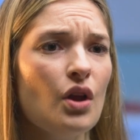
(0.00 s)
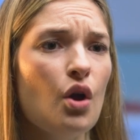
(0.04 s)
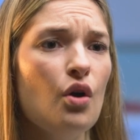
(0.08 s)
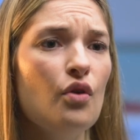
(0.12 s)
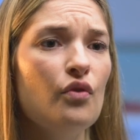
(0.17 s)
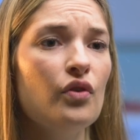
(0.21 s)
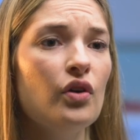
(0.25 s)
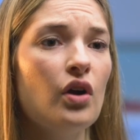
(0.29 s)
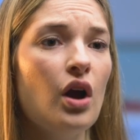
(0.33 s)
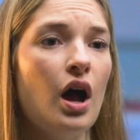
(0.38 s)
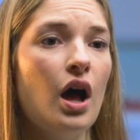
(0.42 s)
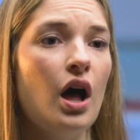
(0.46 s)

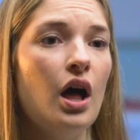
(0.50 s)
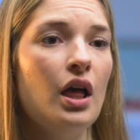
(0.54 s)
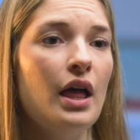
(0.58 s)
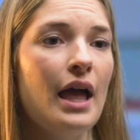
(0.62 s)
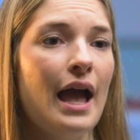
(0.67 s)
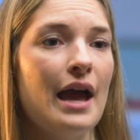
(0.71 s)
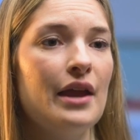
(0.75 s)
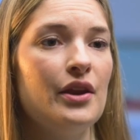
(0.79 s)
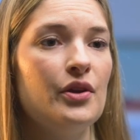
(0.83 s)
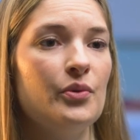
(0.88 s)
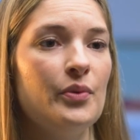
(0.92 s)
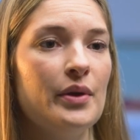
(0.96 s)
Overall,
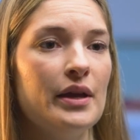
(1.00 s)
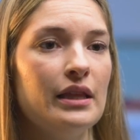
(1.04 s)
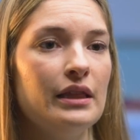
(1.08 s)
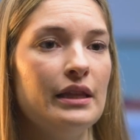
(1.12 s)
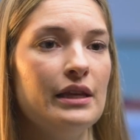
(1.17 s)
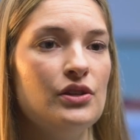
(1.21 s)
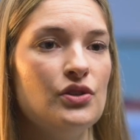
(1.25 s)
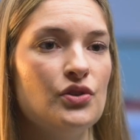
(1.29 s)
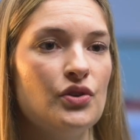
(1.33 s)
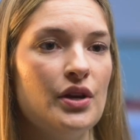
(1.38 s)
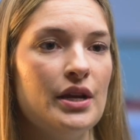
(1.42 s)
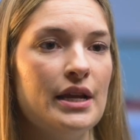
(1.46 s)
adequately
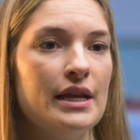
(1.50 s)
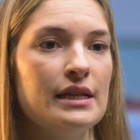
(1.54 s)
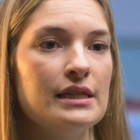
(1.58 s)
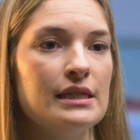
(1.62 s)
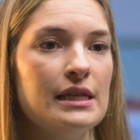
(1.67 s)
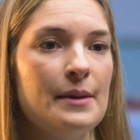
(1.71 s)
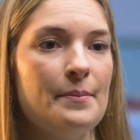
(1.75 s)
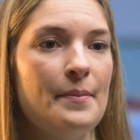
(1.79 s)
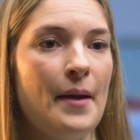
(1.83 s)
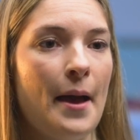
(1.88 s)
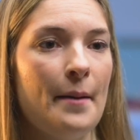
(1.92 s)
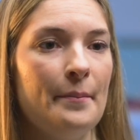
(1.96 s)
treating
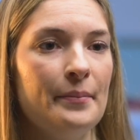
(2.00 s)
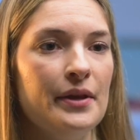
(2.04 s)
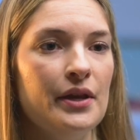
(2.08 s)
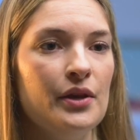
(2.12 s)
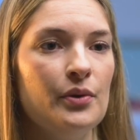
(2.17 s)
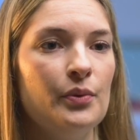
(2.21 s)
sleep apnea